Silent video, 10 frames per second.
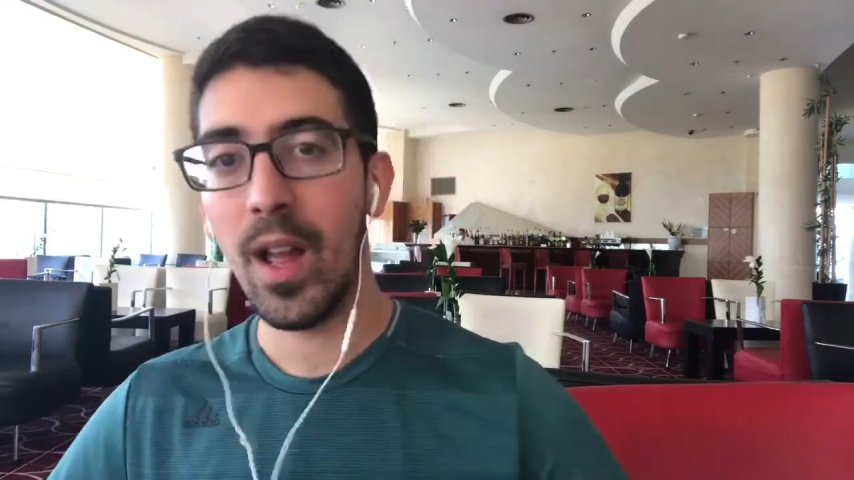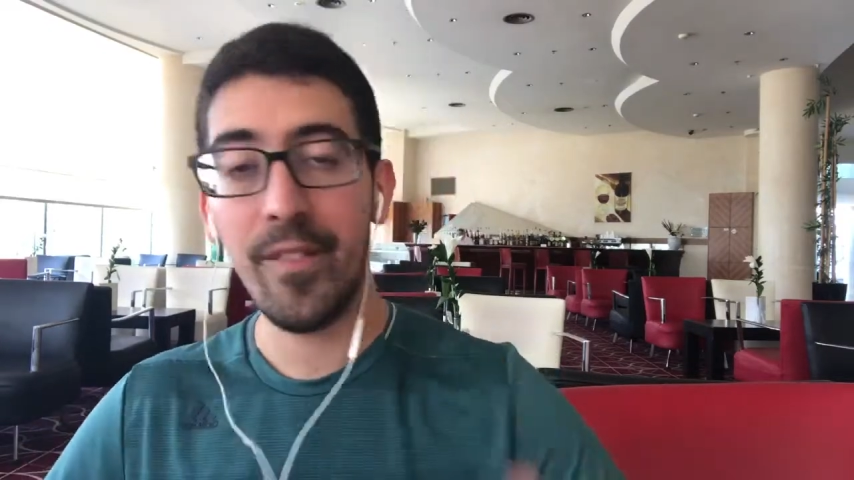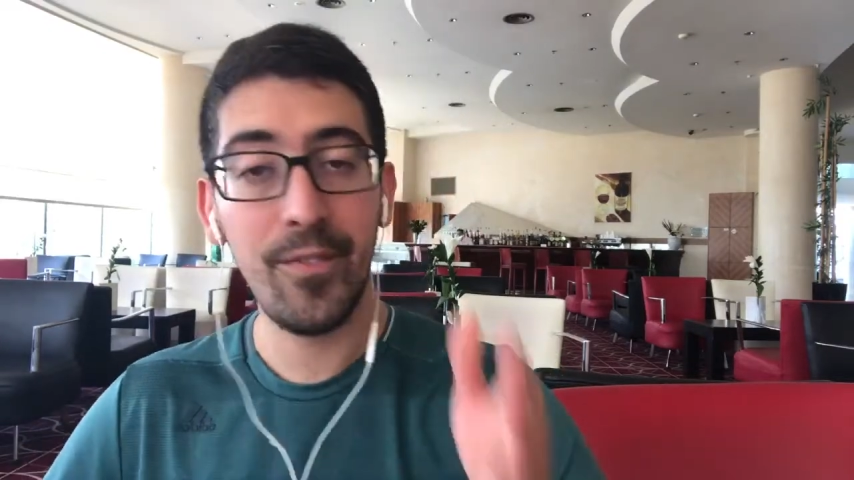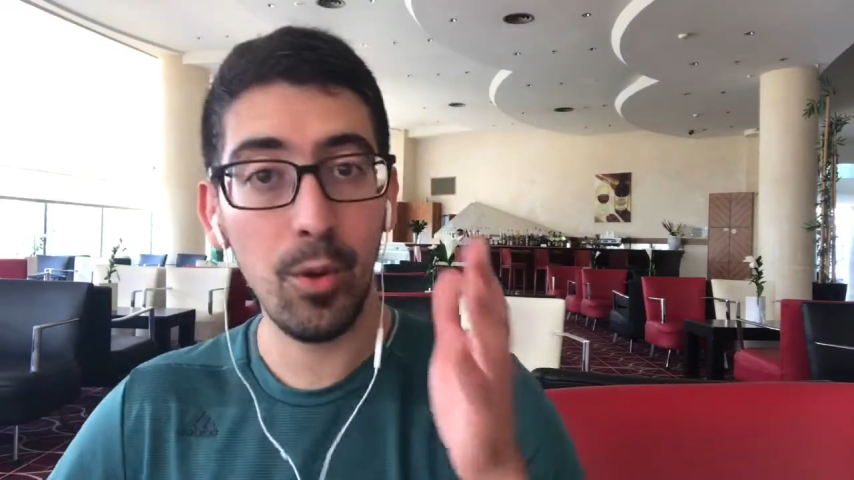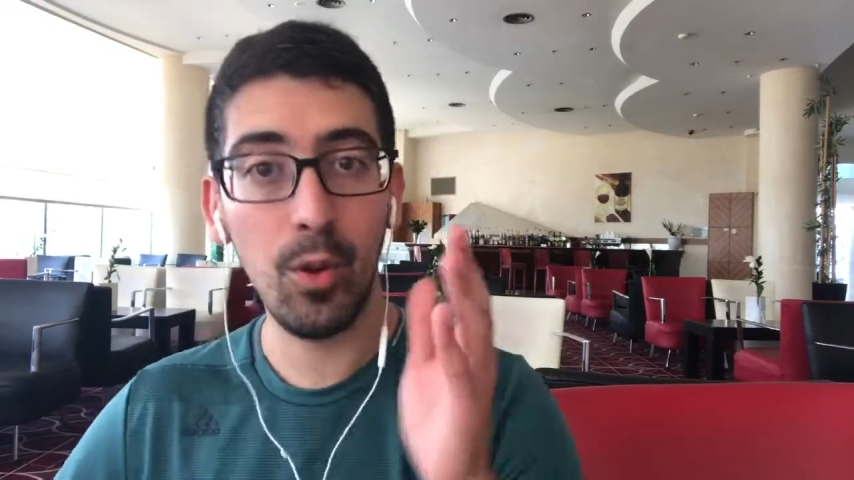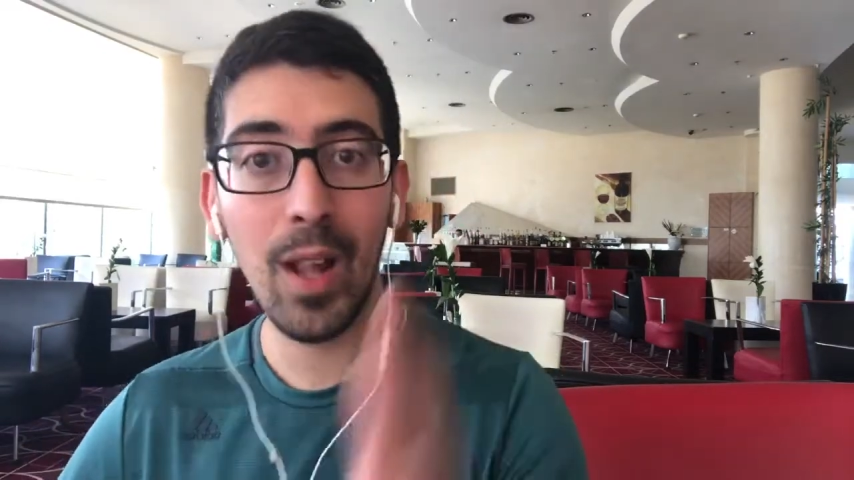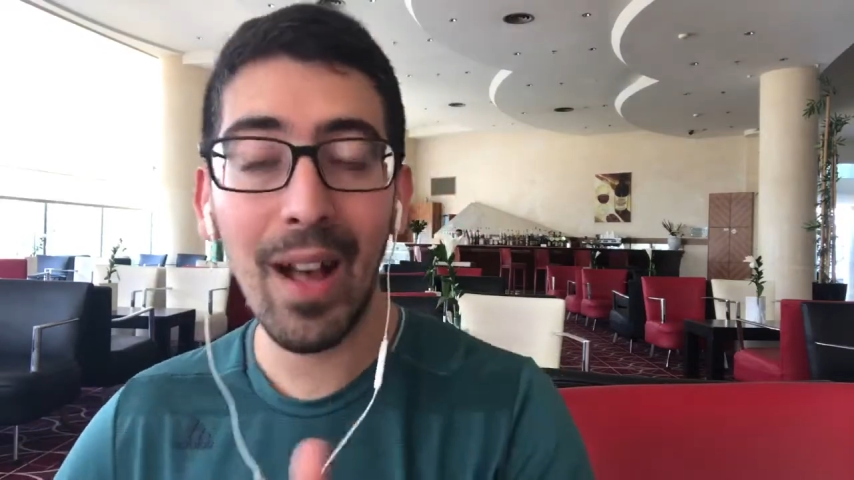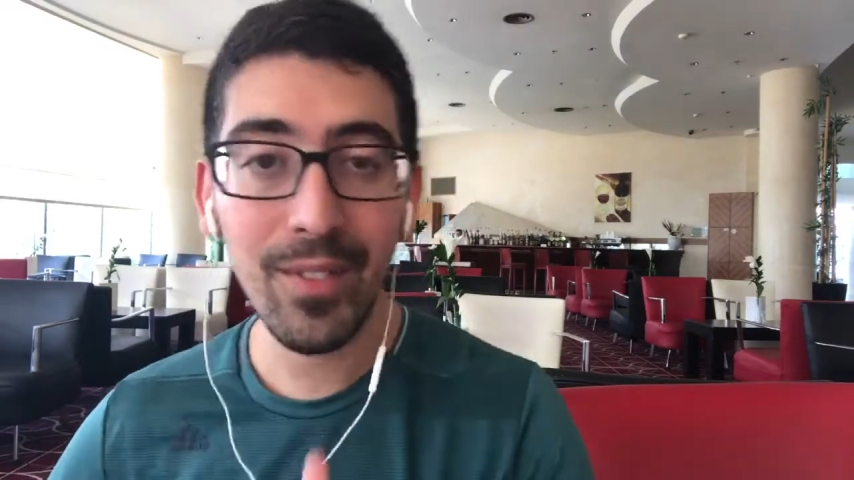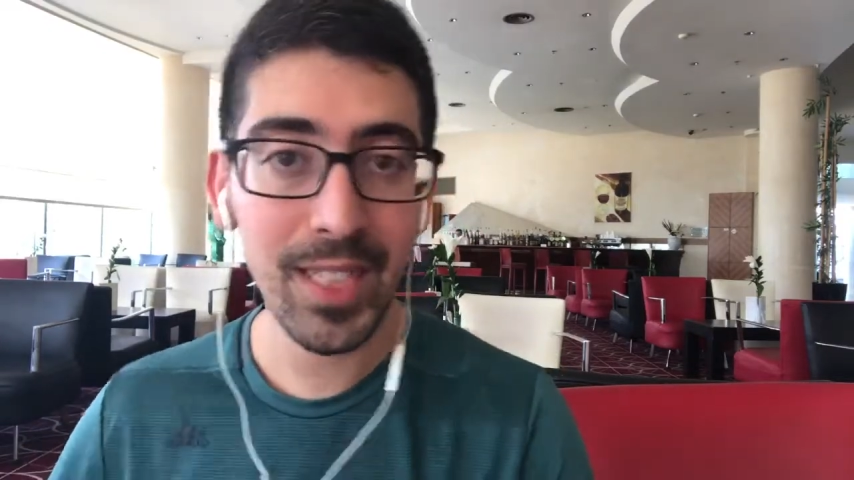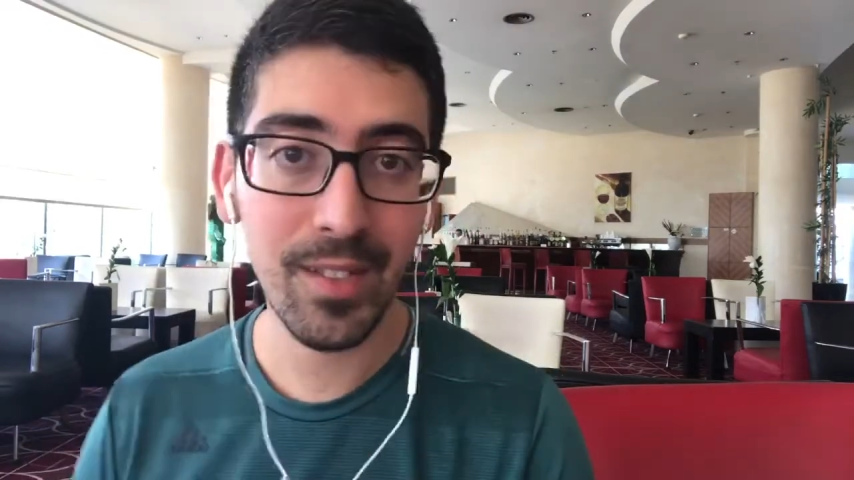if you
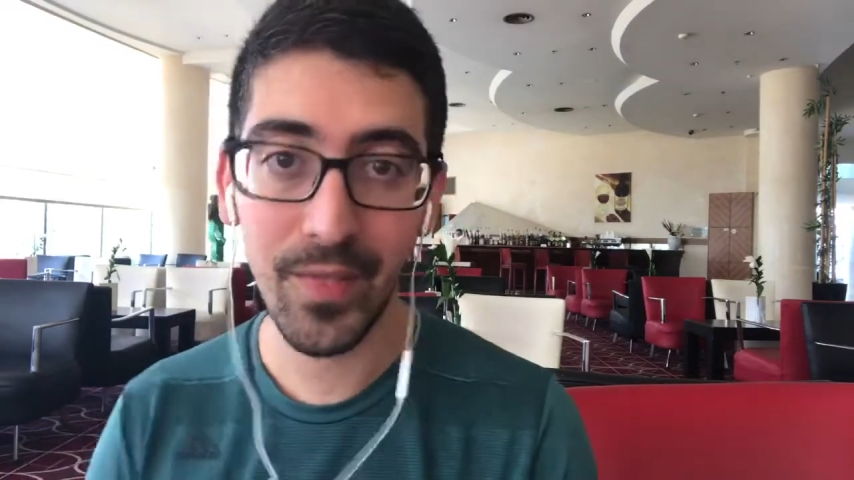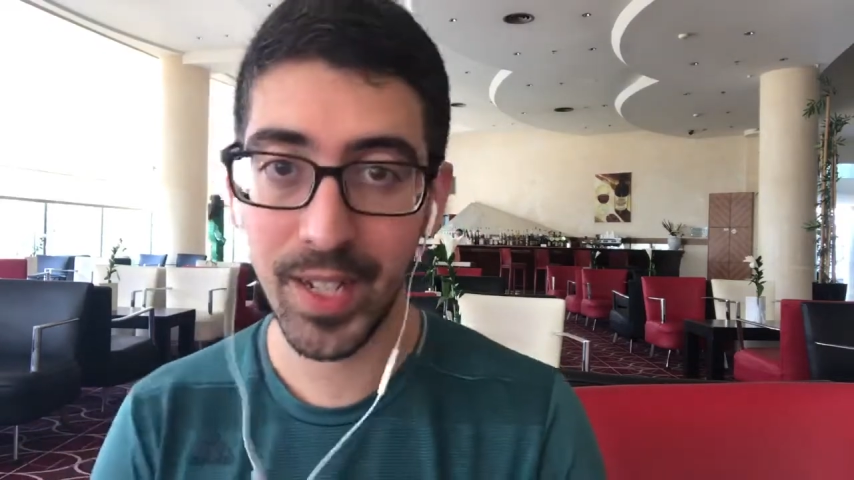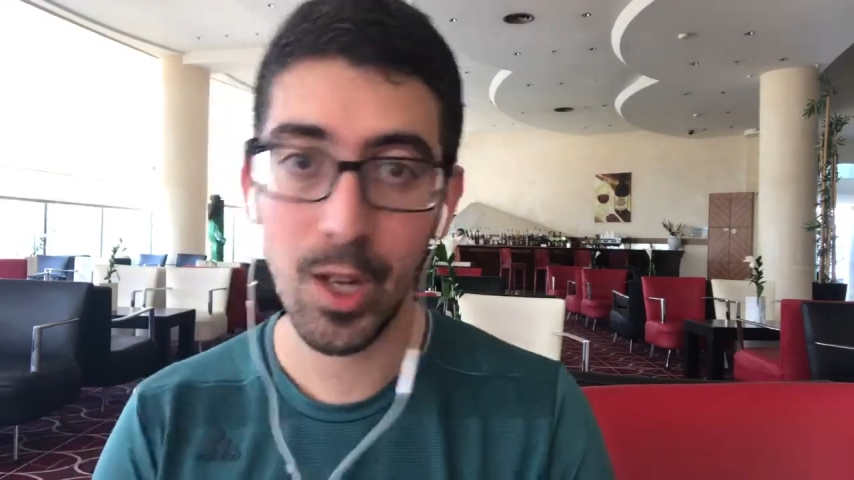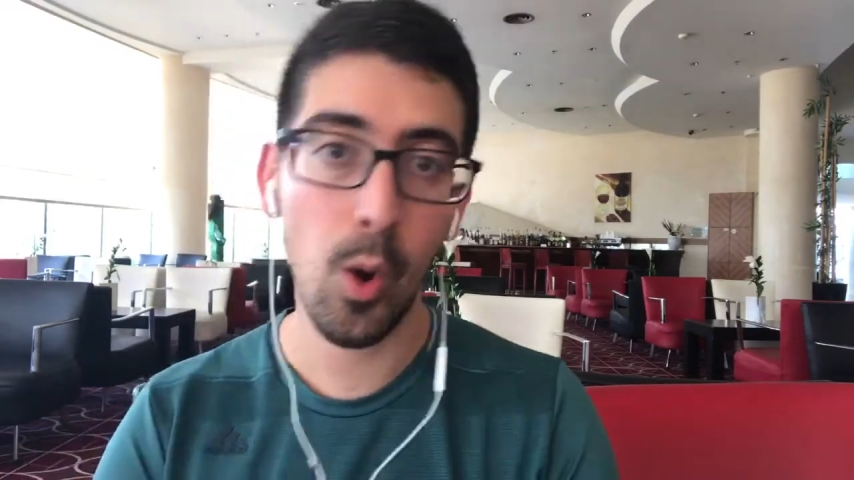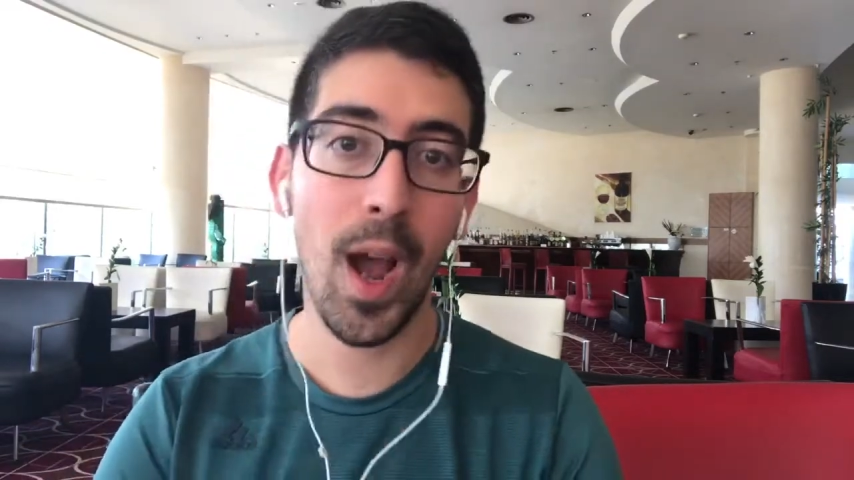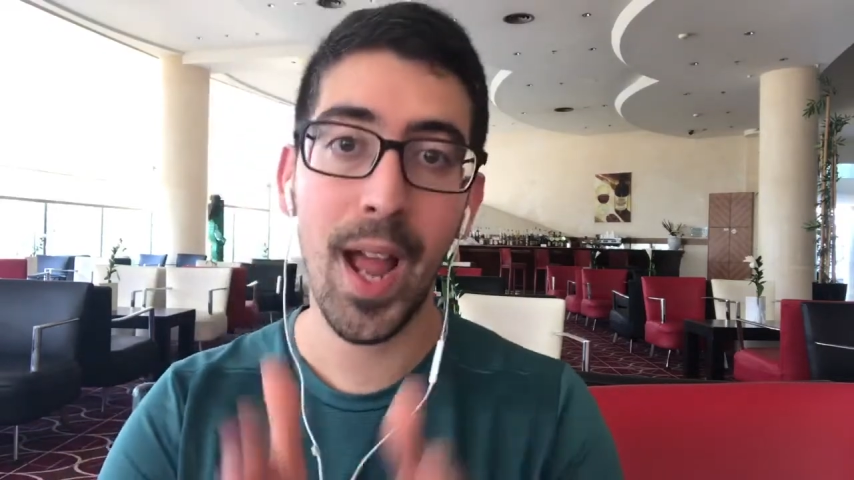love this video